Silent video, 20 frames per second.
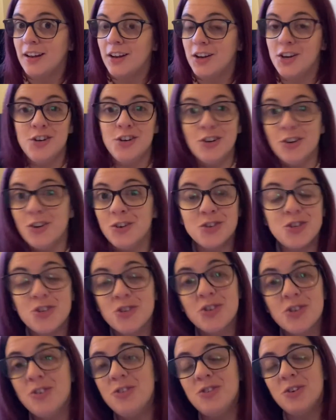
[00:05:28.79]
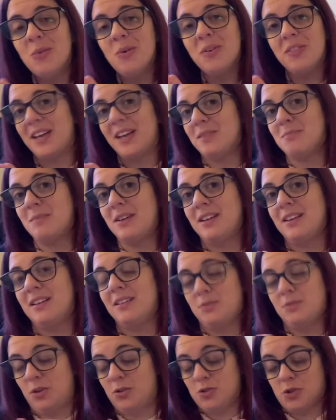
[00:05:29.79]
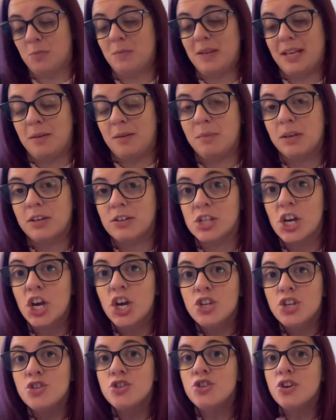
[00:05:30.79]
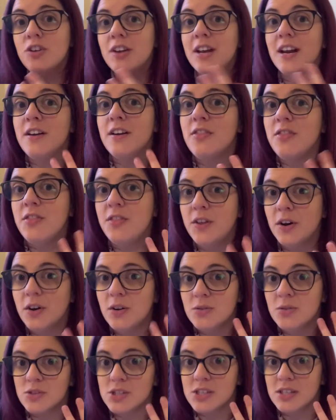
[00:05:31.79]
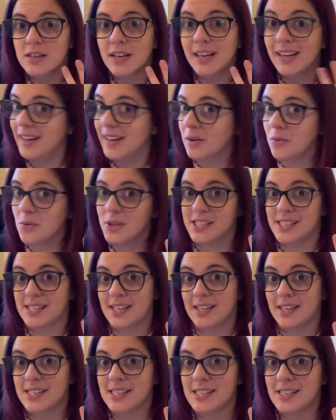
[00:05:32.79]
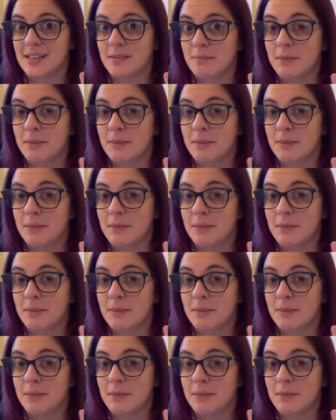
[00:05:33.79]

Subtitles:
No, you don't know what those mean because you don't learn those in linguistics.